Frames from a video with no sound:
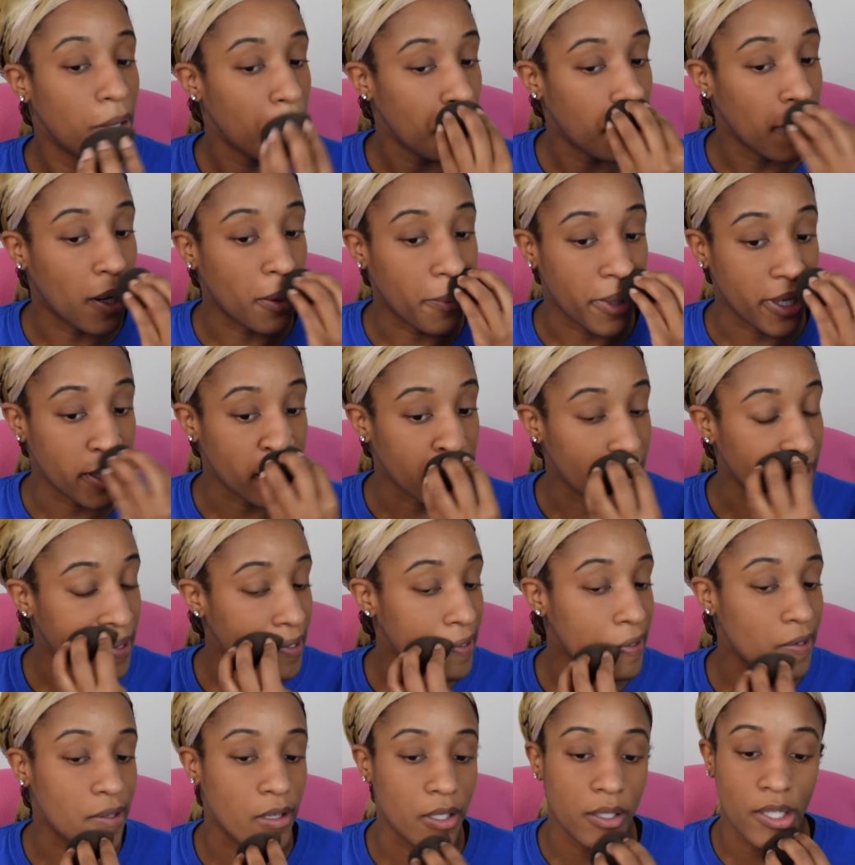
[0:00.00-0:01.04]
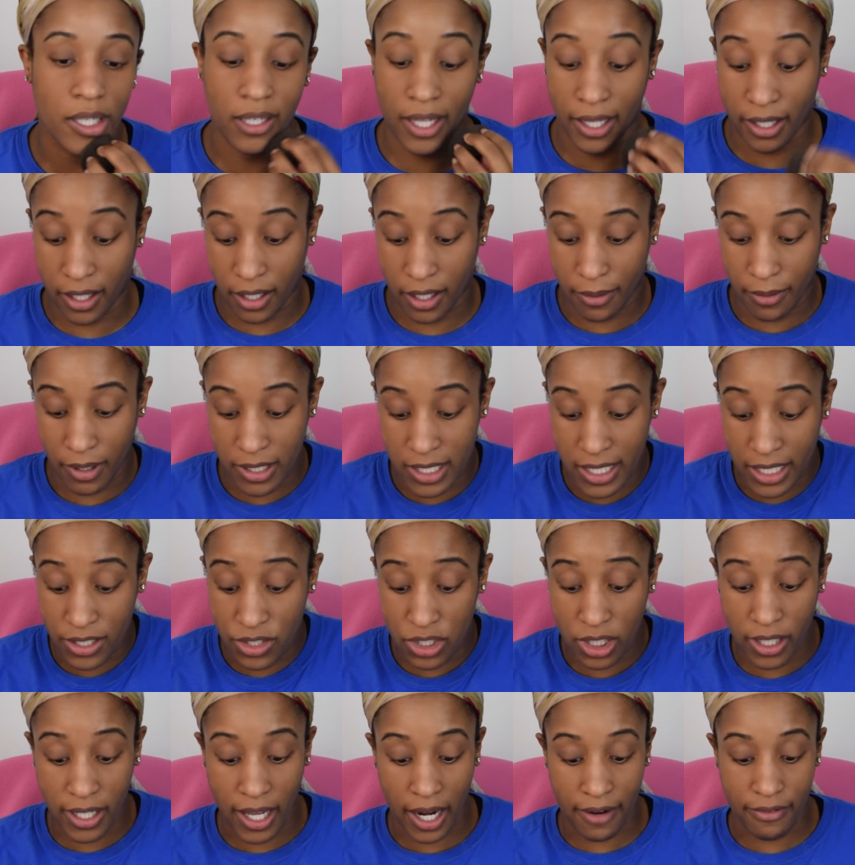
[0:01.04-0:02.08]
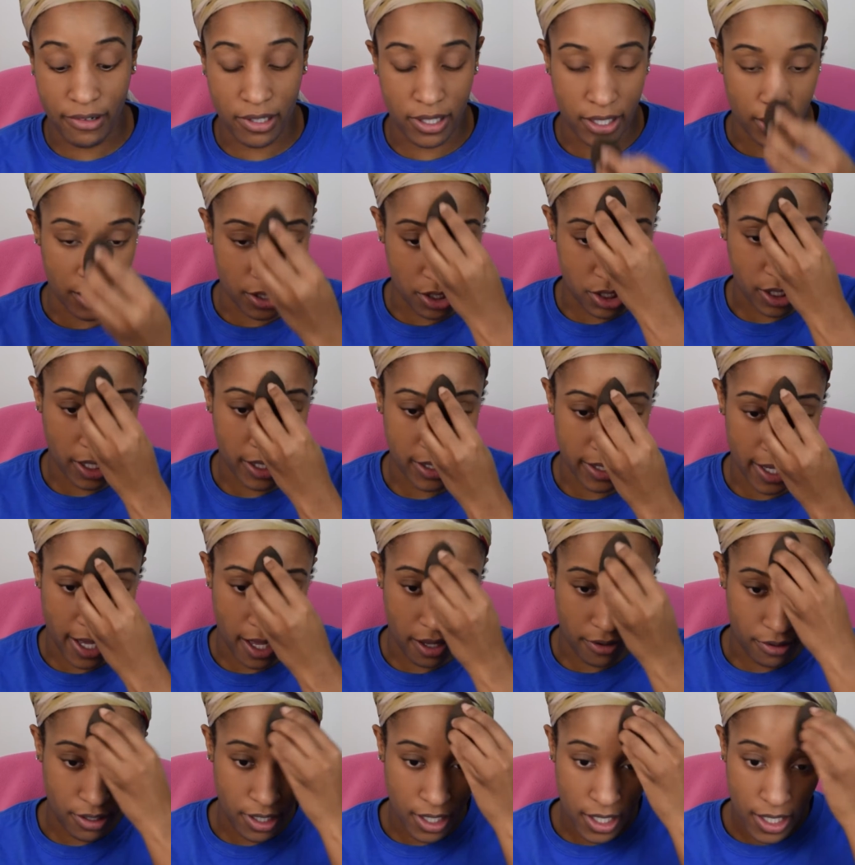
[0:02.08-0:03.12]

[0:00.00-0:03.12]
where we're essentially everything is shut down.